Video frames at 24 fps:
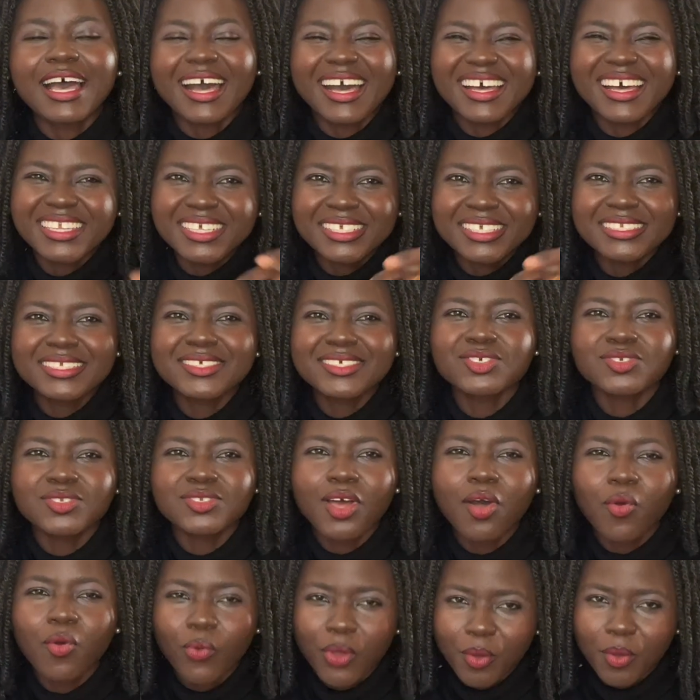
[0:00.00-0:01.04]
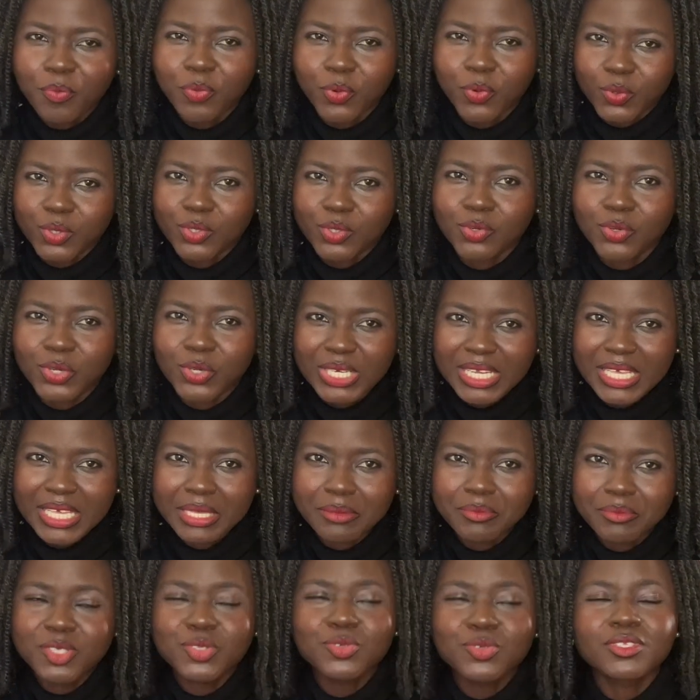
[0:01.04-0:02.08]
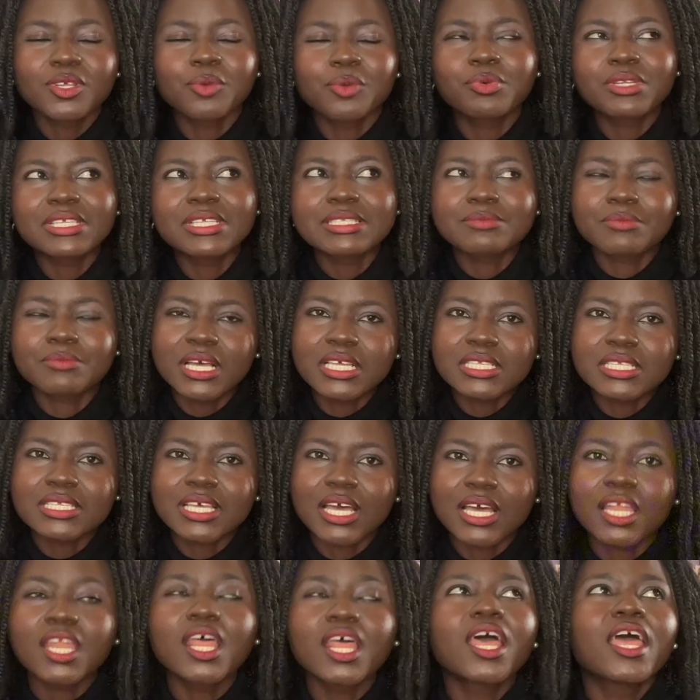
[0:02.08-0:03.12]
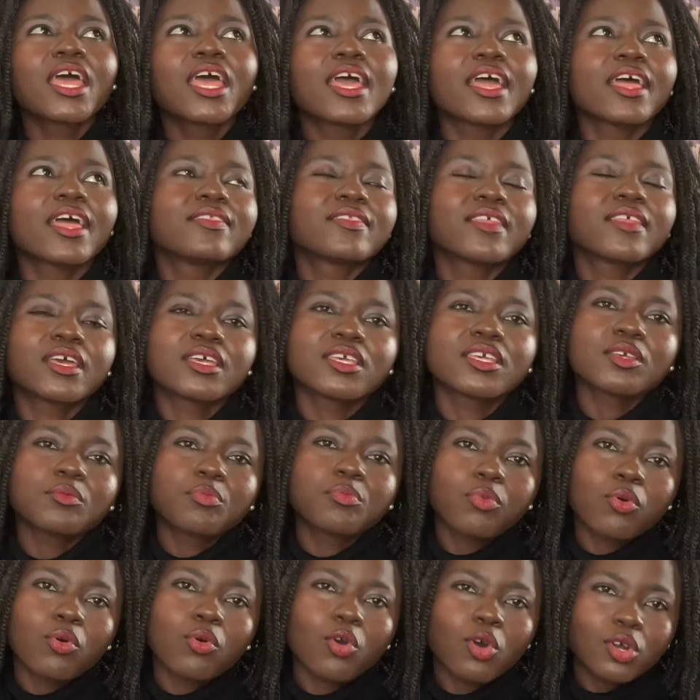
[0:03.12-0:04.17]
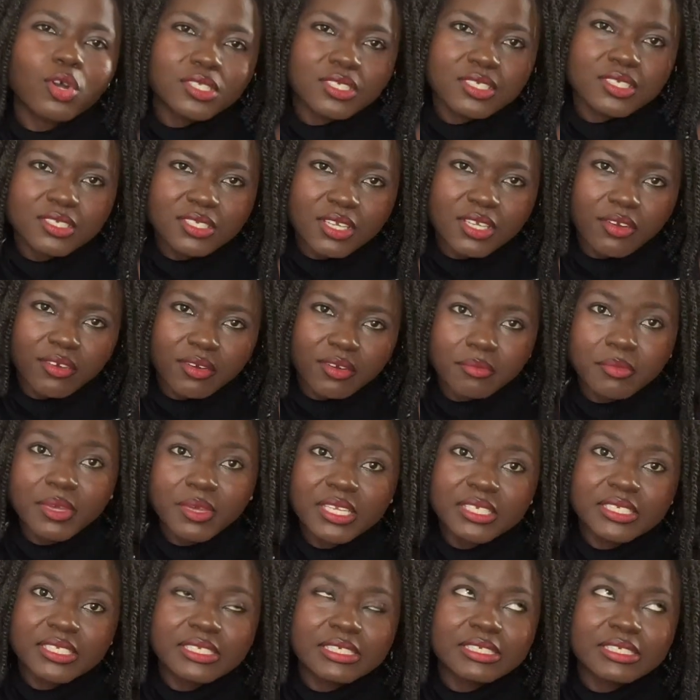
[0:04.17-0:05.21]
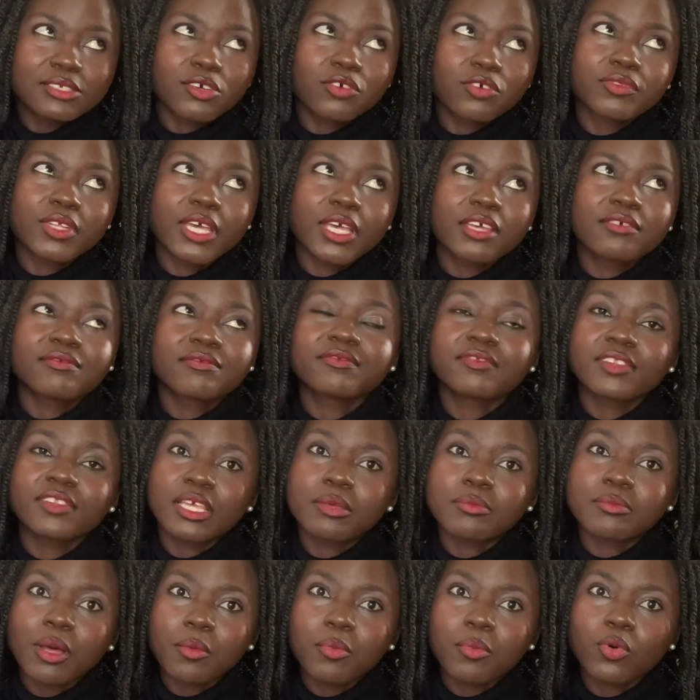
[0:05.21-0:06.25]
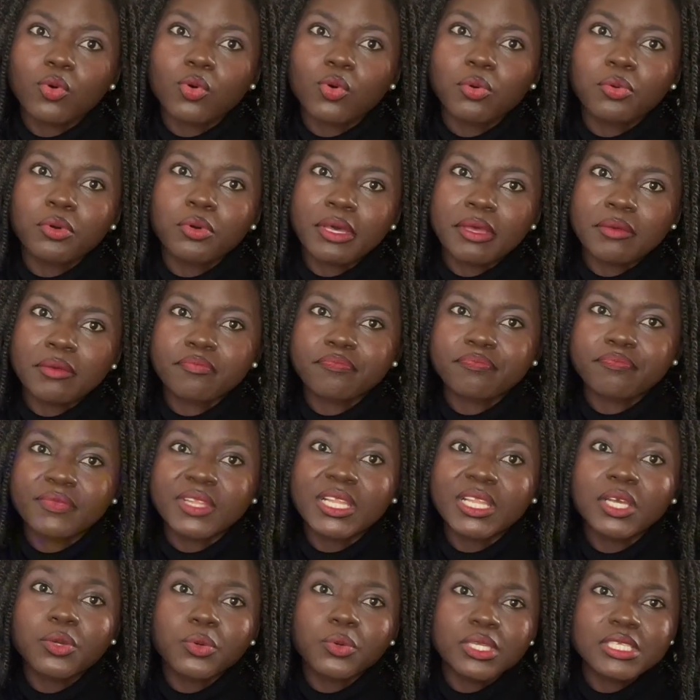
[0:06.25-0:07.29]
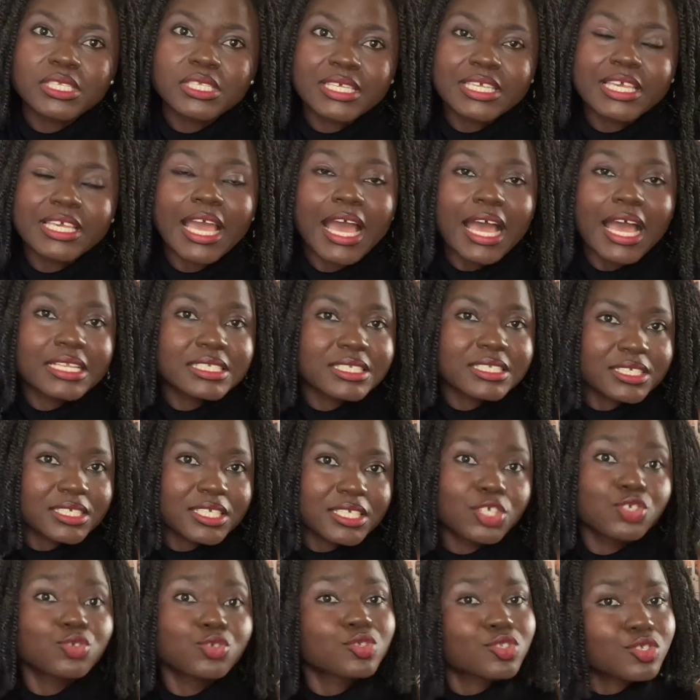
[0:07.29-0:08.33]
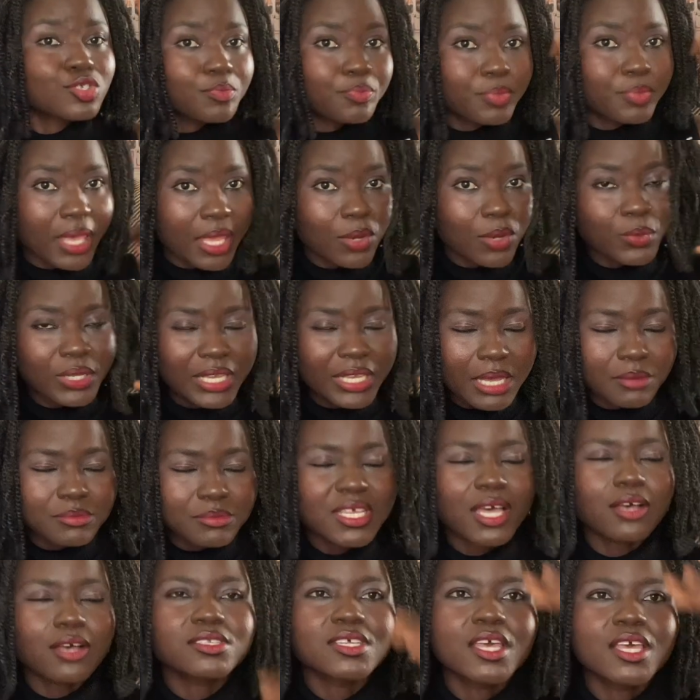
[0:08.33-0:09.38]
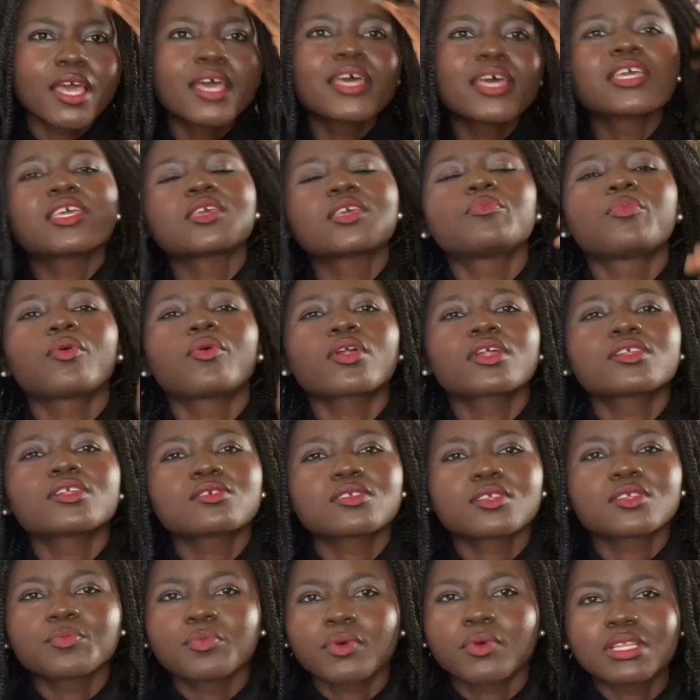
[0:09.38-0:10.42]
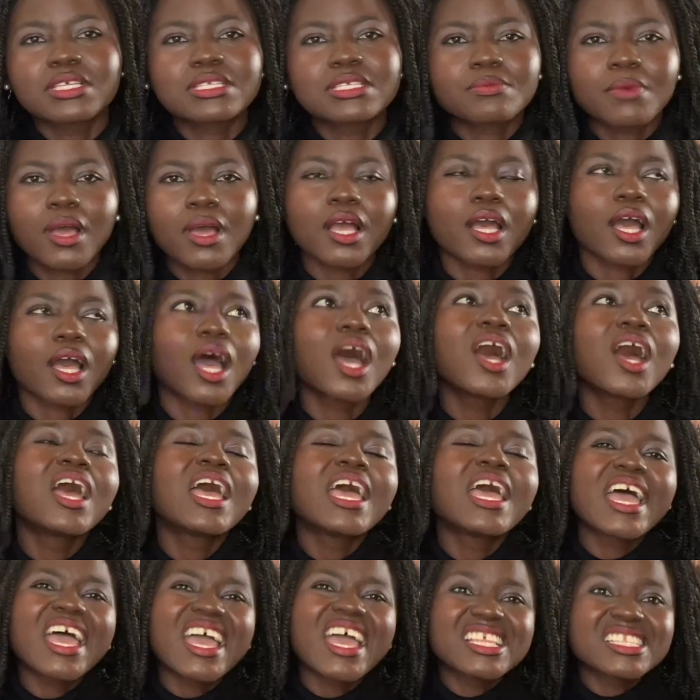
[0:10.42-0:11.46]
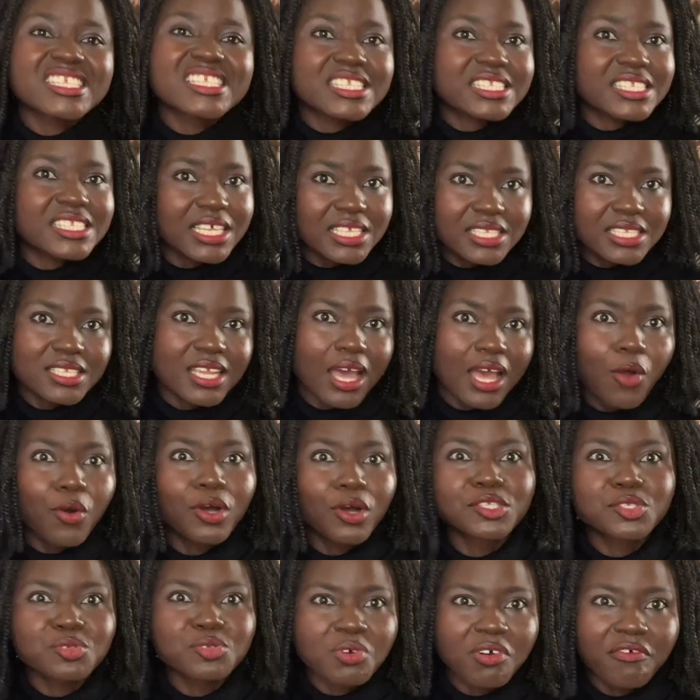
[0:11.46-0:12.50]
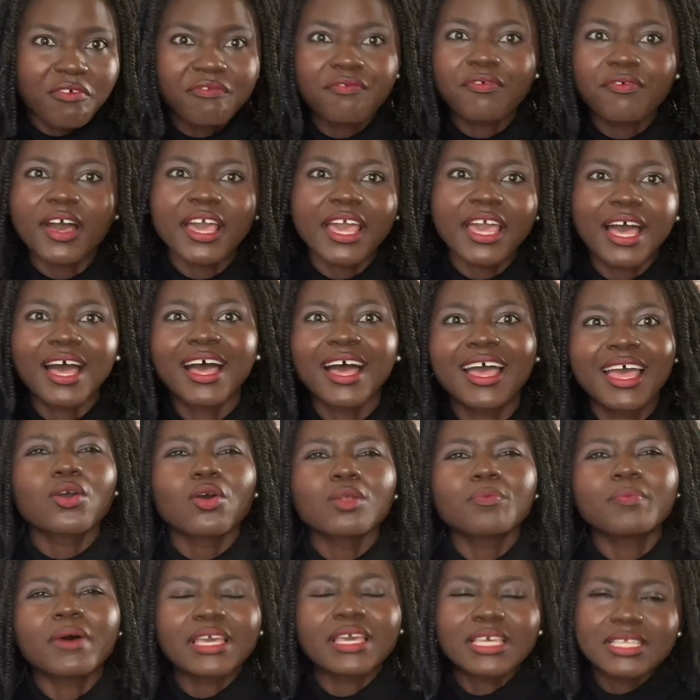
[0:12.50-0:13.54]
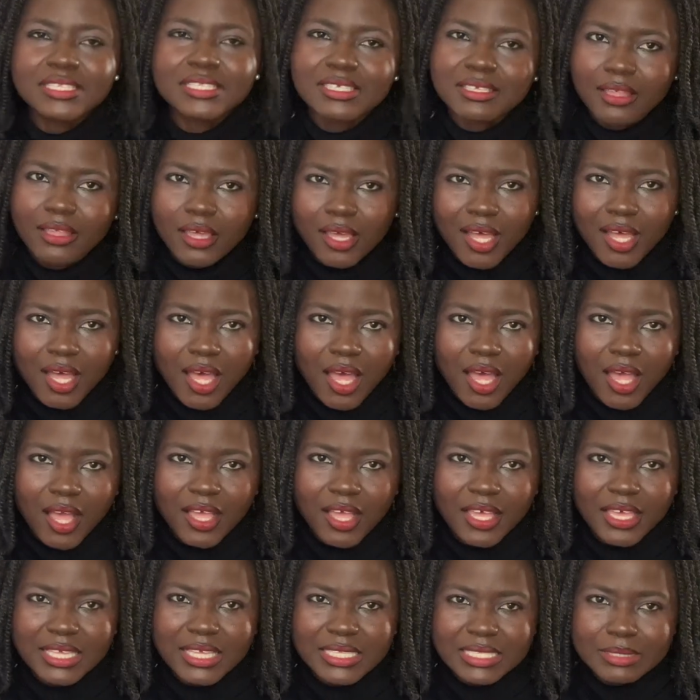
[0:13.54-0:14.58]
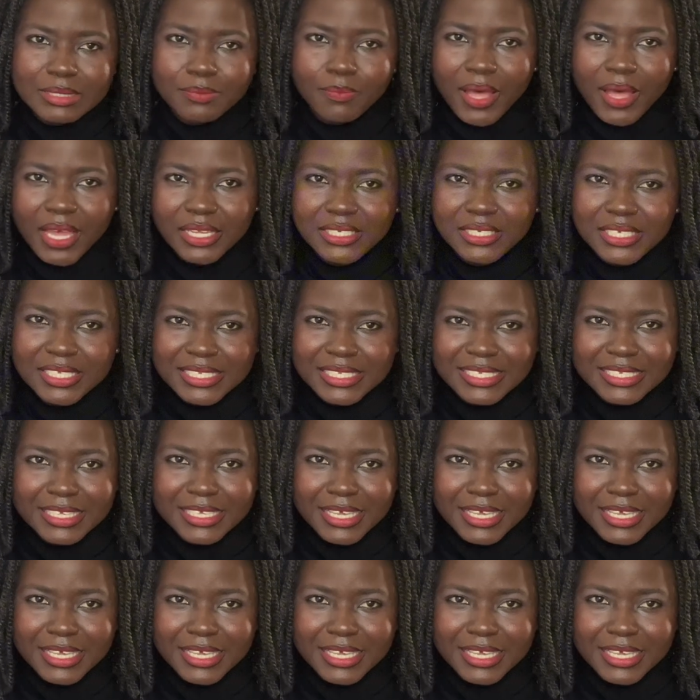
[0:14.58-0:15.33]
an additional weapon on him. He took the policeman's gun, and then he poured the remaining of the inflammable liquid he used to burn William's house. He poured it on the policeman's car and set that one too on fire. He got back into the car and sparked it.